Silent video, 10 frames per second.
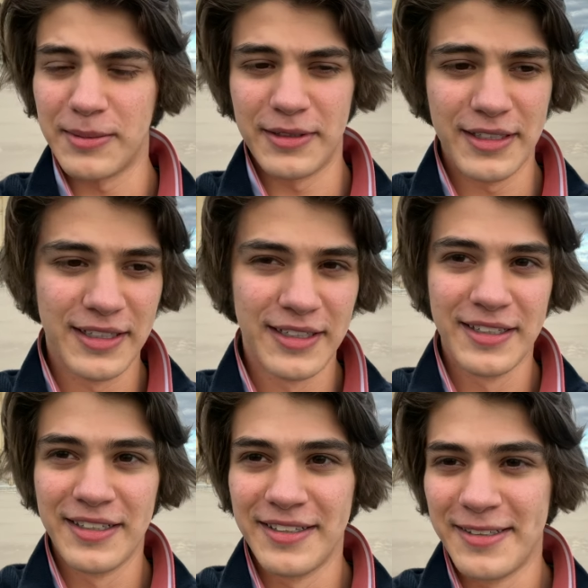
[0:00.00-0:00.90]
Or
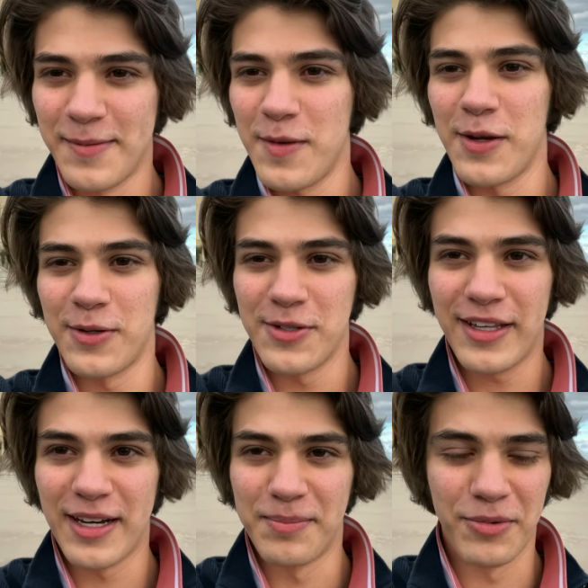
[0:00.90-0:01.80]
you know, you
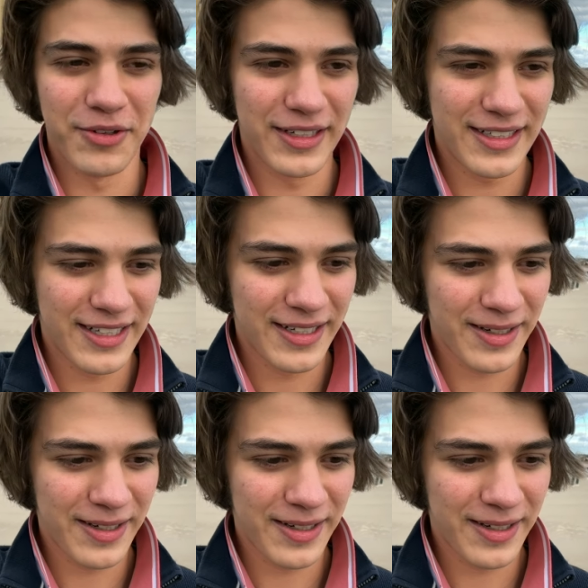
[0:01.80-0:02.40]
get a point.